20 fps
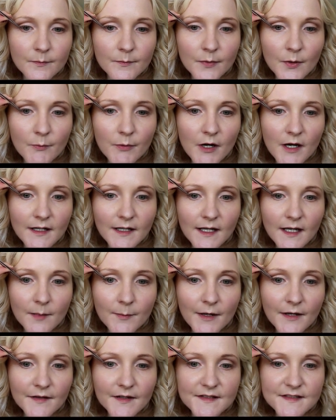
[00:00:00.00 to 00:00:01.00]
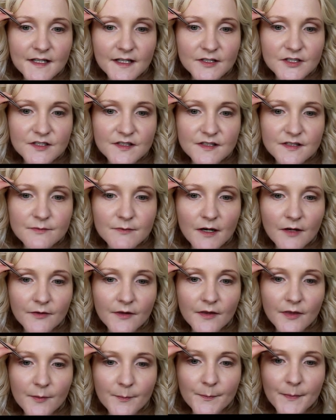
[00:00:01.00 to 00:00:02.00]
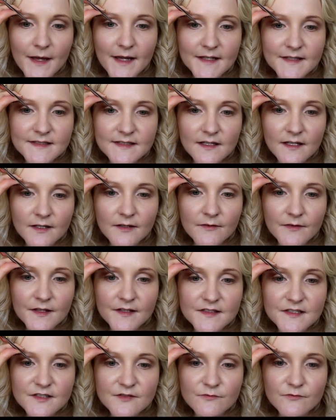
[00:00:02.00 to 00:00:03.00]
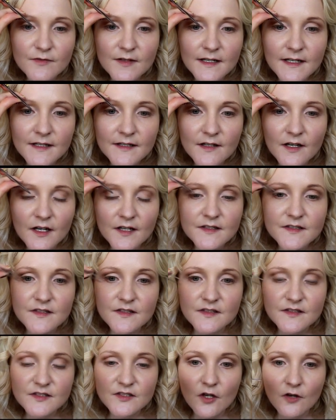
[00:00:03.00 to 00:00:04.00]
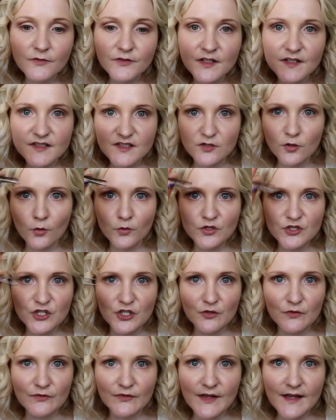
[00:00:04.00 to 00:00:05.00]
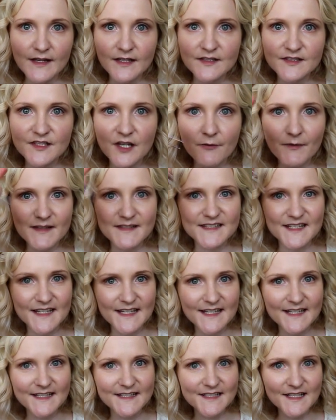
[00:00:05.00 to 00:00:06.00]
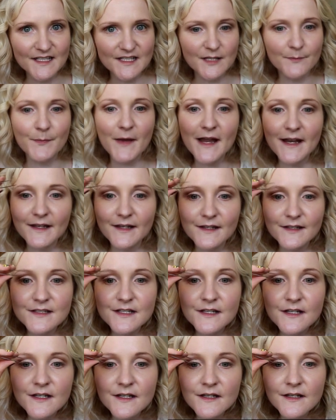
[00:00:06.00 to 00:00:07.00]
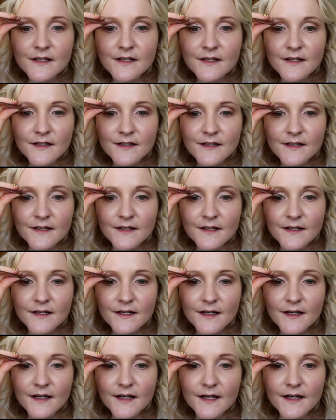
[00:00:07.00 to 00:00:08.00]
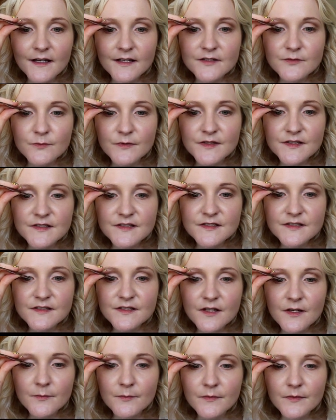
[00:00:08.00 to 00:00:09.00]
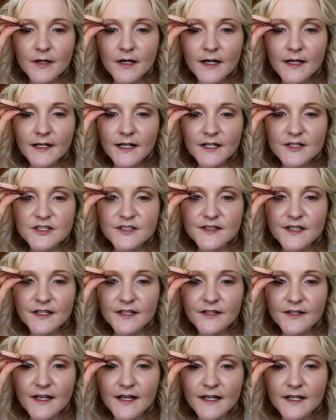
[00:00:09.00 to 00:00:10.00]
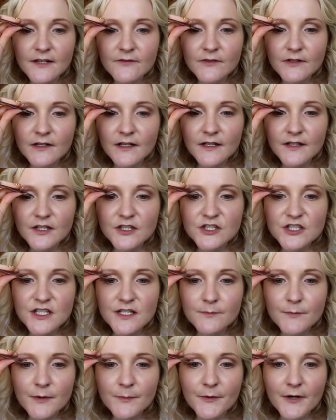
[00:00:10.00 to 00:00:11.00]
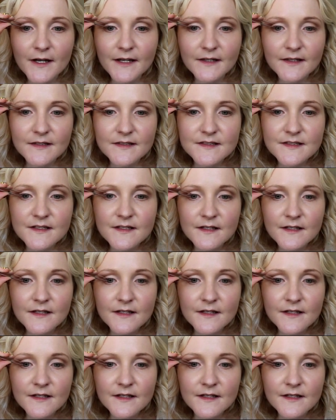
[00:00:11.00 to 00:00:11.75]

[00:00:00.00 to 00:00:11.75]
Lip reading: But what I like about these lashes as well, that the baseline of this is really nice and soft and it's not too thick, so it's easy to bend. As with some eyelashes that you get, even like the cheaper brands,